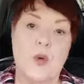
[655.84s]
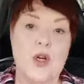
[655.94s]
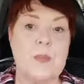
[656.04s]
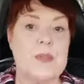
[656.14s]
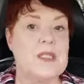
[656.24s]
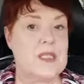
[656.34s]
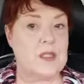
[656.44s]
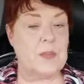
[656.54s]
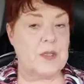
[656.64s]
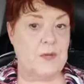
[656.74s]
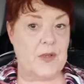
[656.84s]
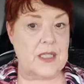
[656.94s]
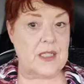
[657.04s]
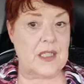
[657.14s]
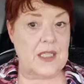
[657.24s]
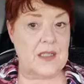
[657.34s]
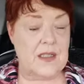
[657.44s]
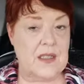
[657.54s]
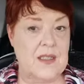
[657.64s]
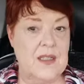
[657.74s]
work, but still be friendly
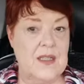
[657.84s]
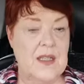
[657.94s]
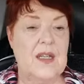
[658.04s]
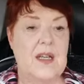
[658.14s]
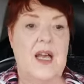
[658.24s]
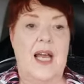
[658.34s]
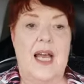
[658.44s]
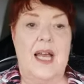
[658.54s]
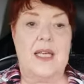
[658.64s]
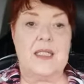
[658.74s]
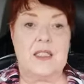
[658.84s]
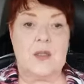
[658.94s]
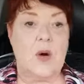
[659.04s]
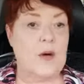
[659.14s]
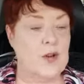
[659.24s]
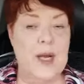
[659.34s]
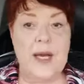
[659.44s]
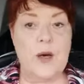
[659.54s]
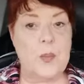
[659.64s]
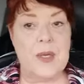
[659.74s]
and offer
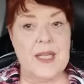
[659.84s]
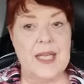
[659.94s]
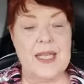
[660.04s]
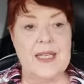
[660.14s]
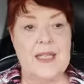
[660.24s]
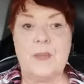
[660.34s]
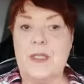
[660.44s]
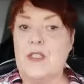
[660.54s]
help when they need it, but